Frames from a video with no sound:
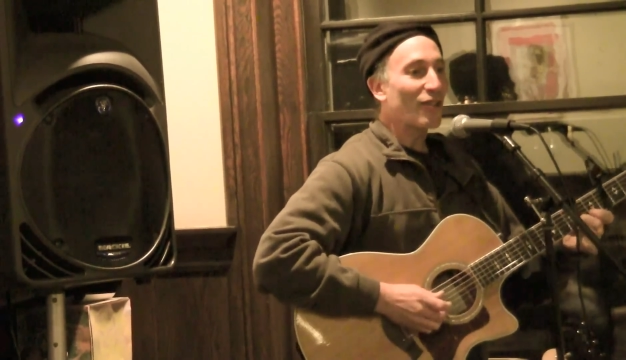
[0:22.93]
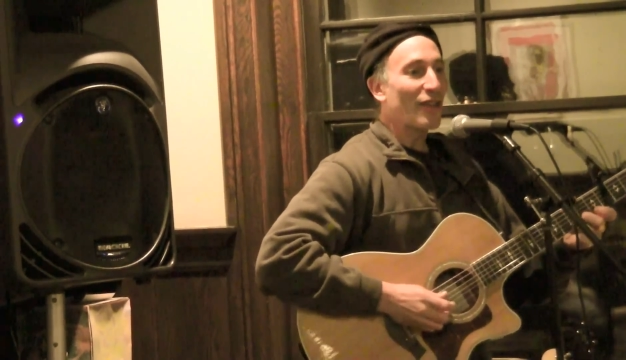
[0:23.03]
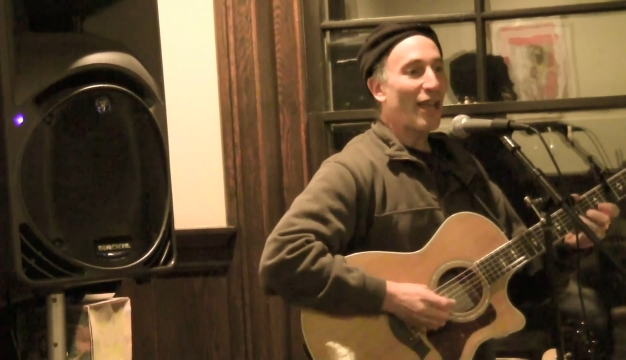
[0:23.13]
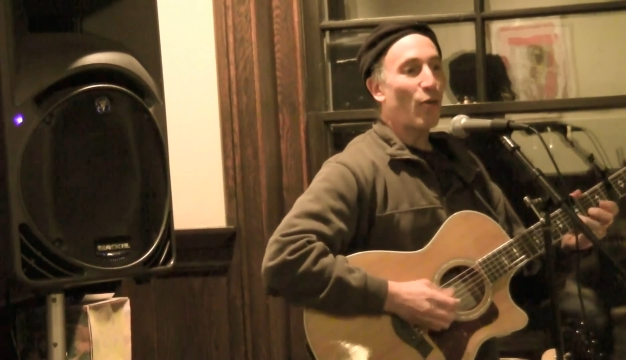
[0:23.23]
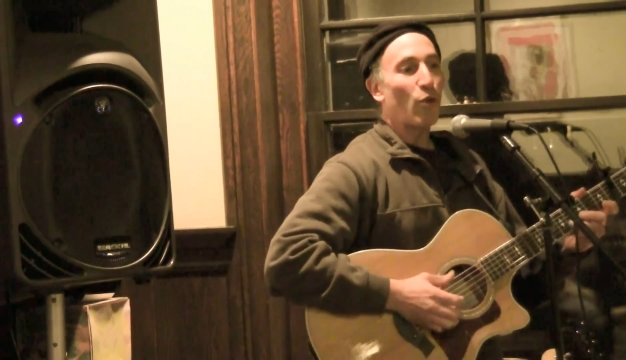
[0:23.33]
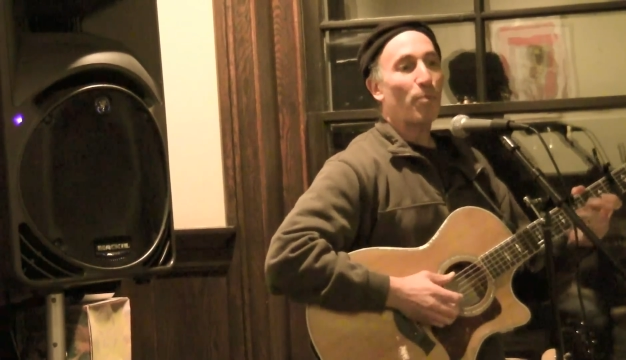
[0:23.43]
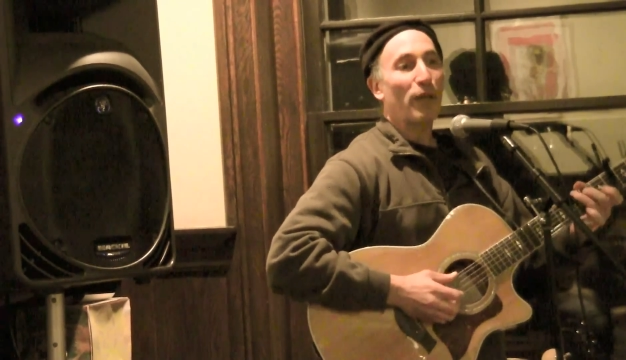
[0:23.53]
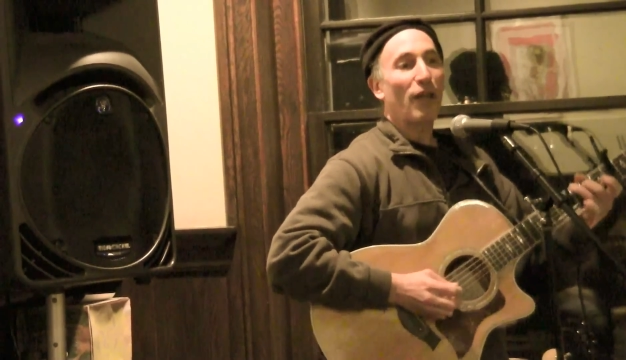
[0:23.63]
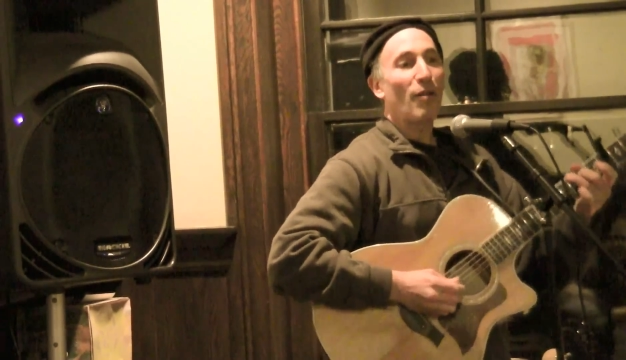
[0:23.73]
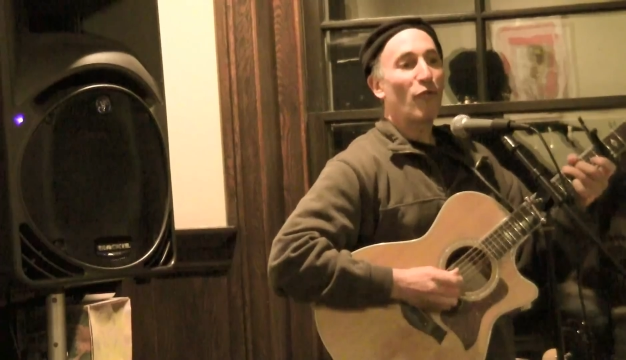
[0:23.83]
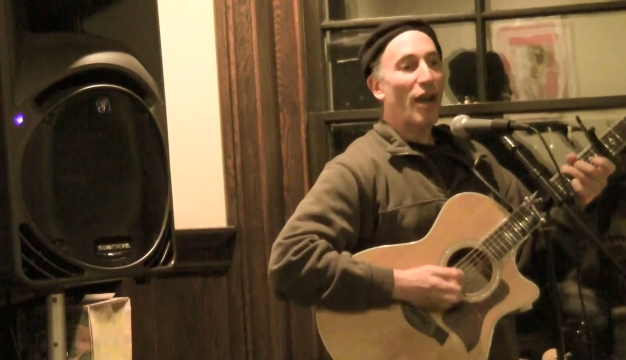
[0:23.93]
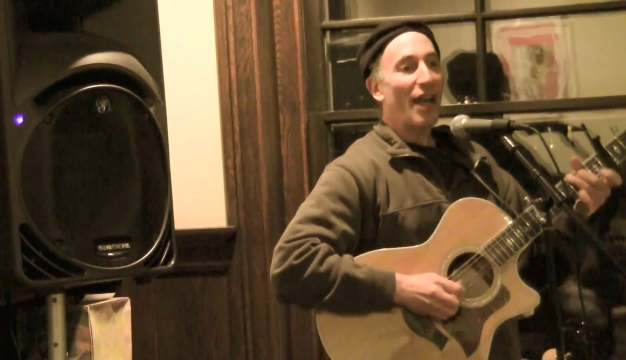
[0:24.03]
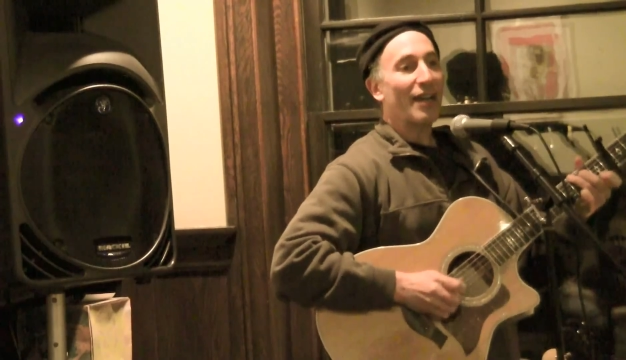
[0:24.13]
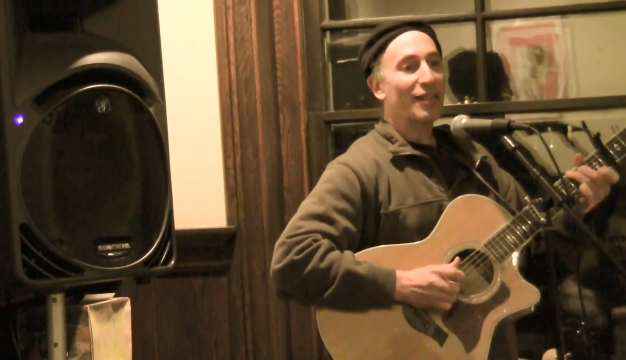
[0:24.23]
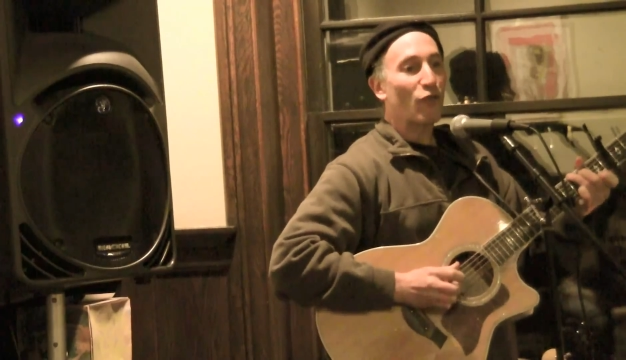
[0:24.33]
and there were plum
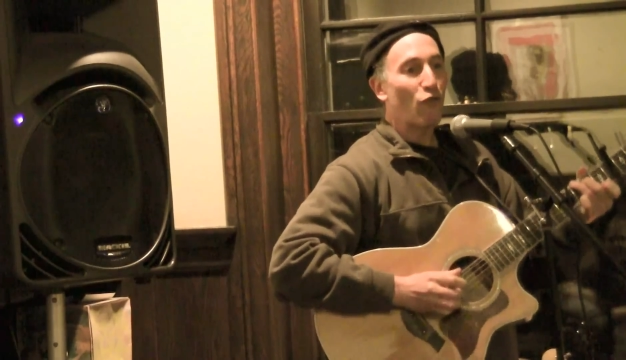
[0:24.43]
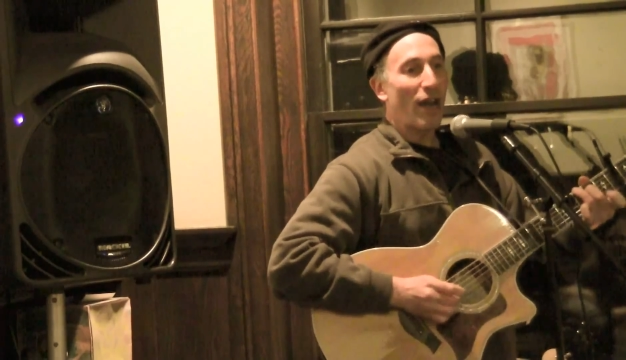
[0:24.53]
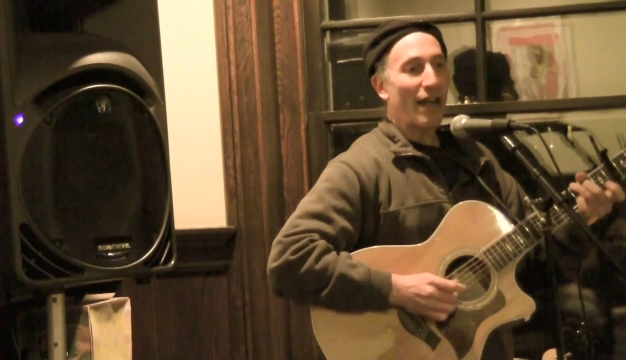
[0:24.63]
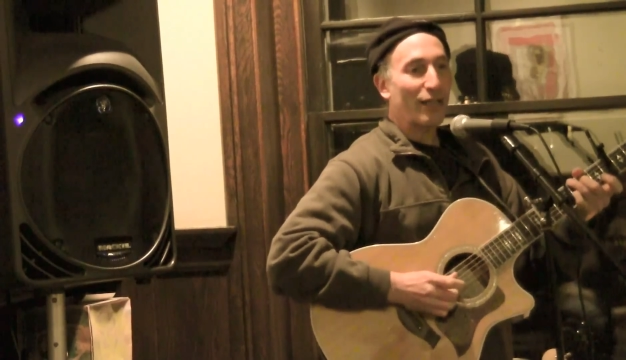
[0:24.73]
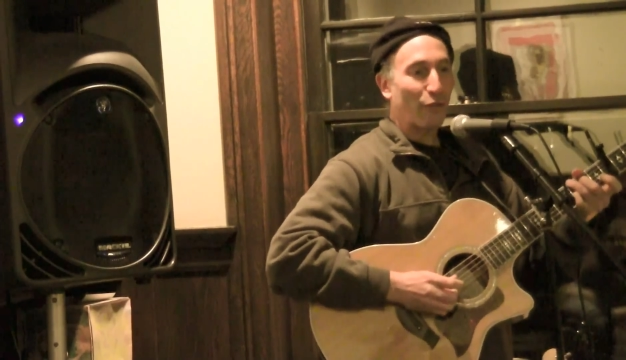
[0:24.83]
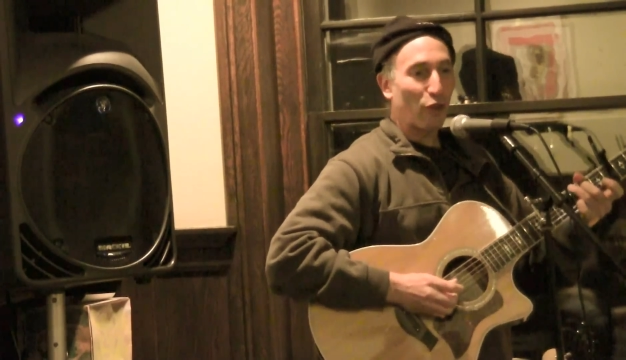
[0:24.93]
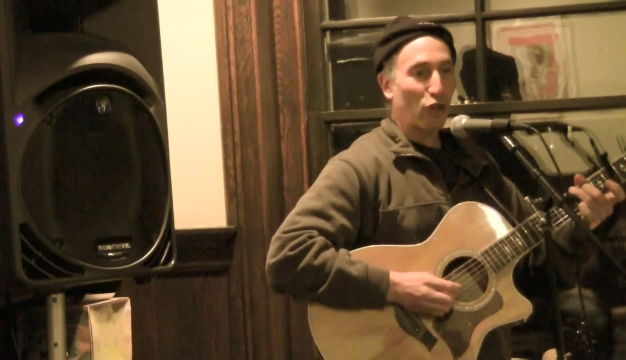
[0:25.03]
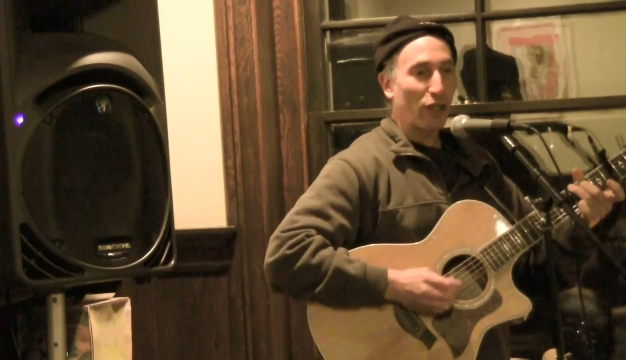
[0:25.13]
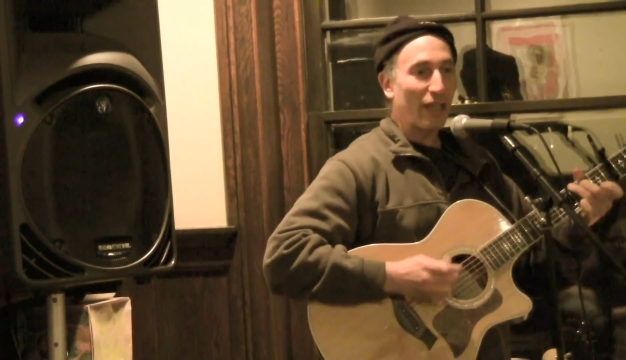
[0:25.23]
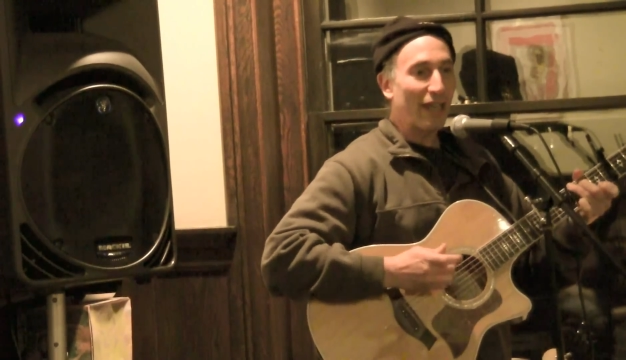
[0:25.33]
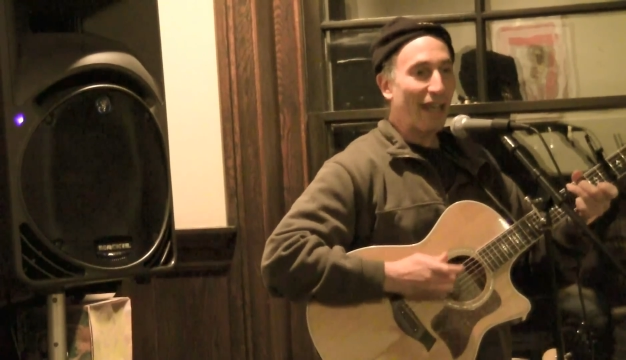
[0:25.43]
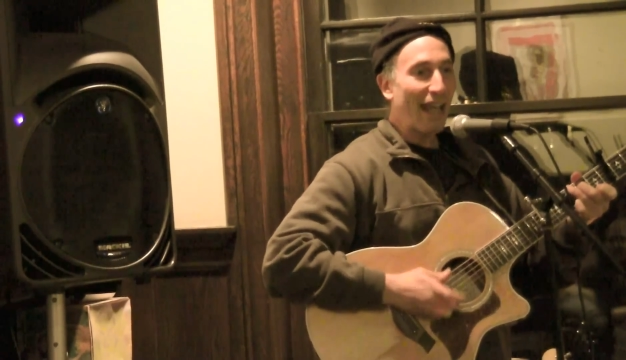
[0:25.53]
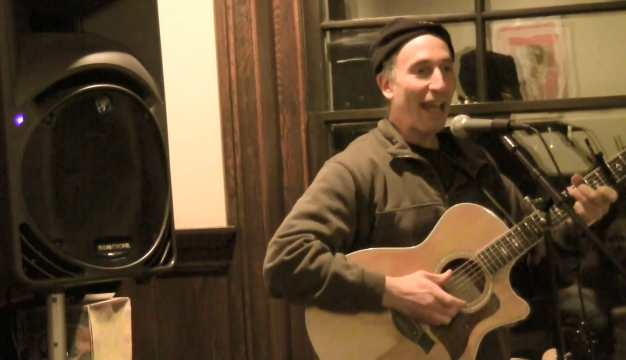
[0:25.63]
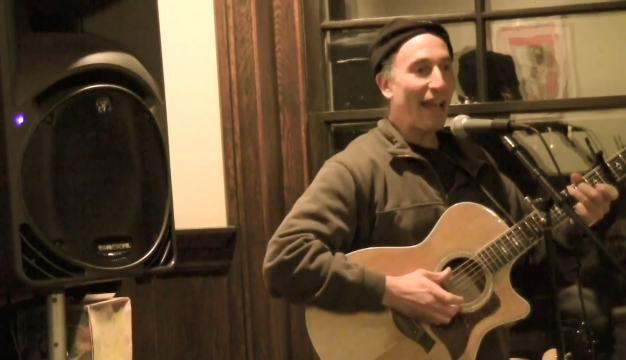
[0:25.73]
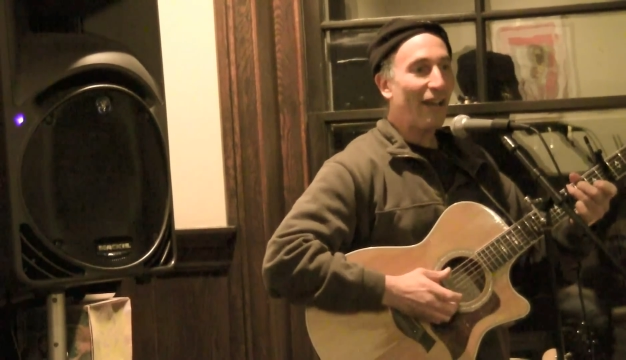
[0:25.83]
rags and rags for cleaning
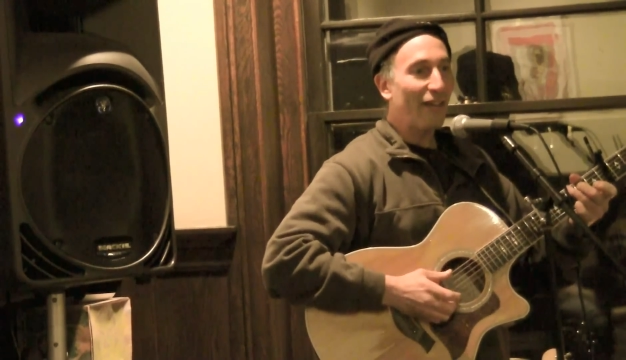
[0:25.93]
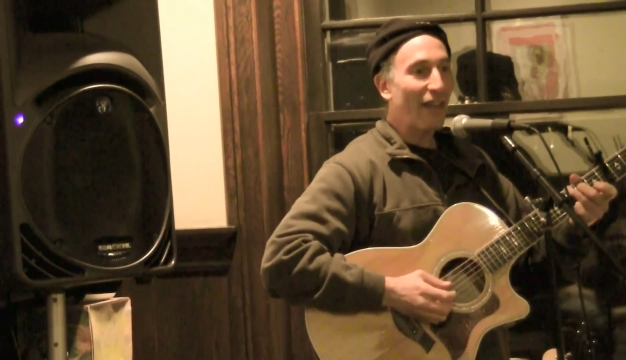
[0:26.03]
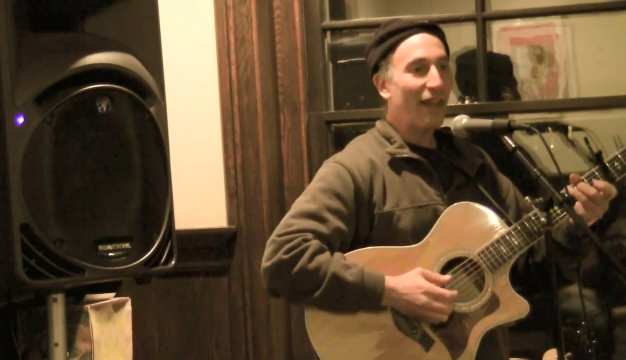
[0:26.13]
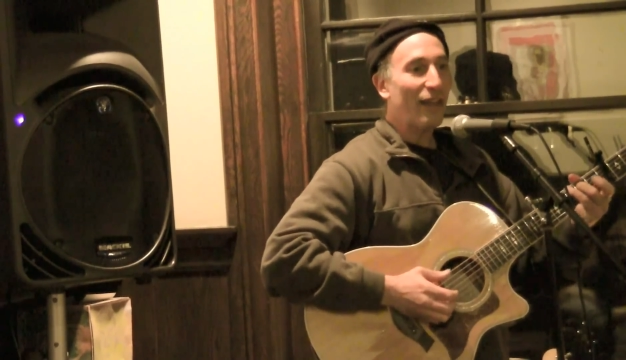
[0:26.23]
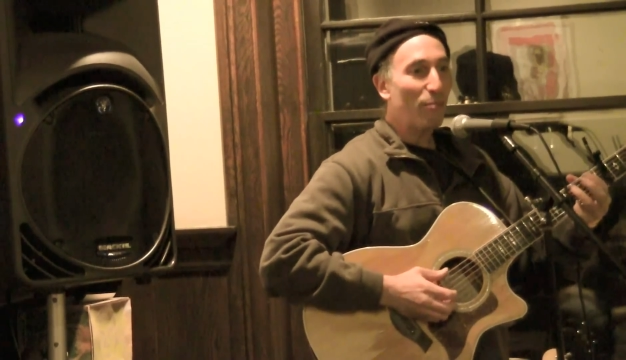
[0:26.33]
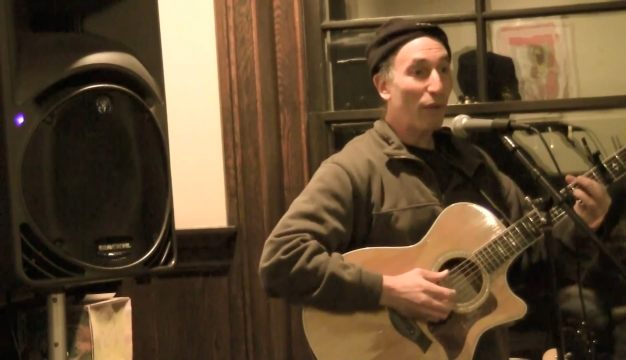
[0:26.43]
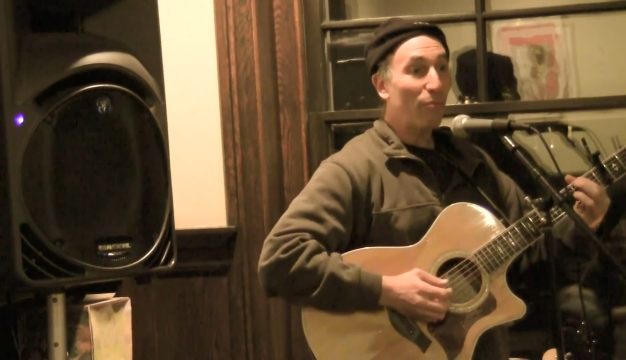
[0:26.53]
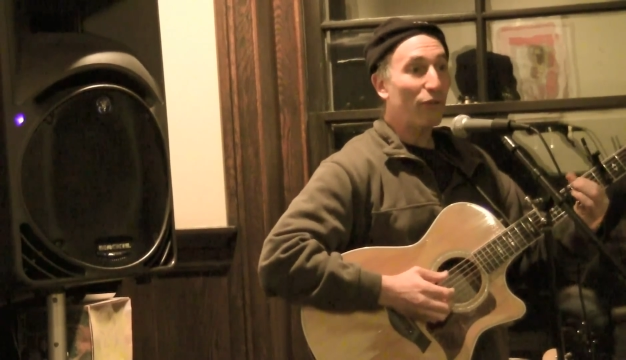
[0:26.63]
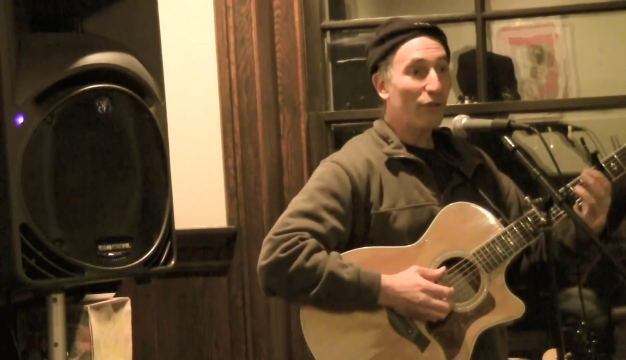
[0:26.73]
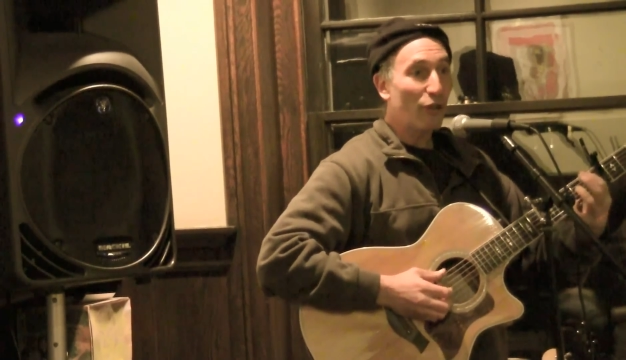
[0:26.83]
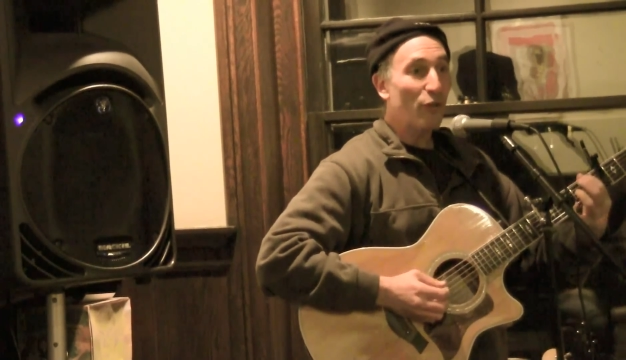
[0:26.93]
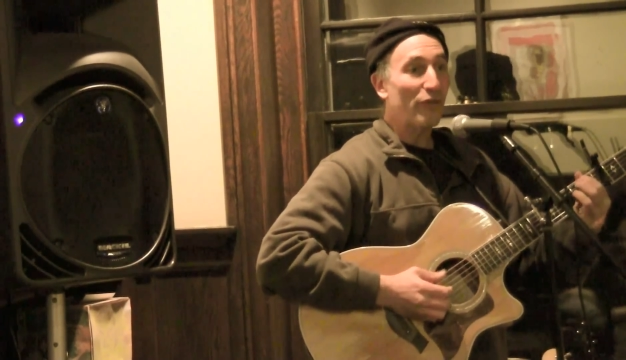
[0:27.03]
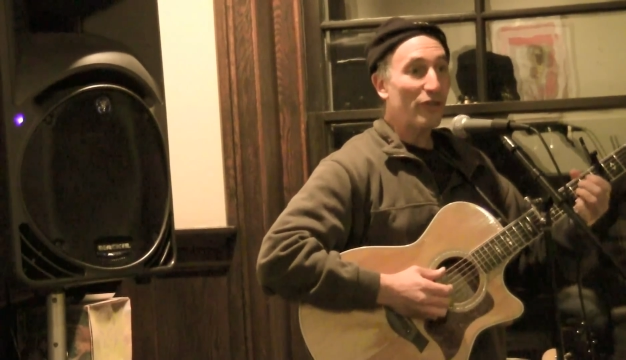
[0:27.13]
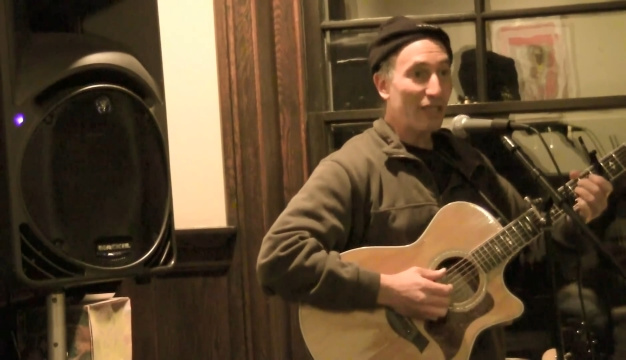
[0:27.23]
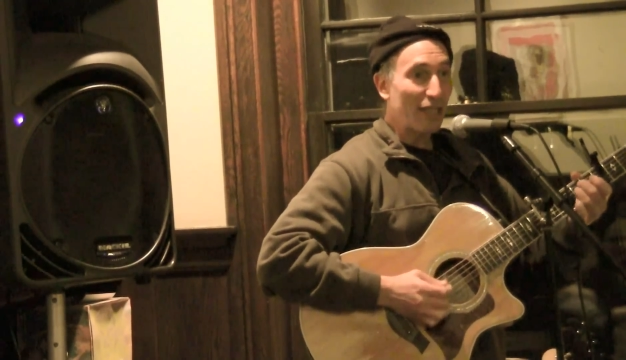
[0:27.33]
ale that had bubbled over,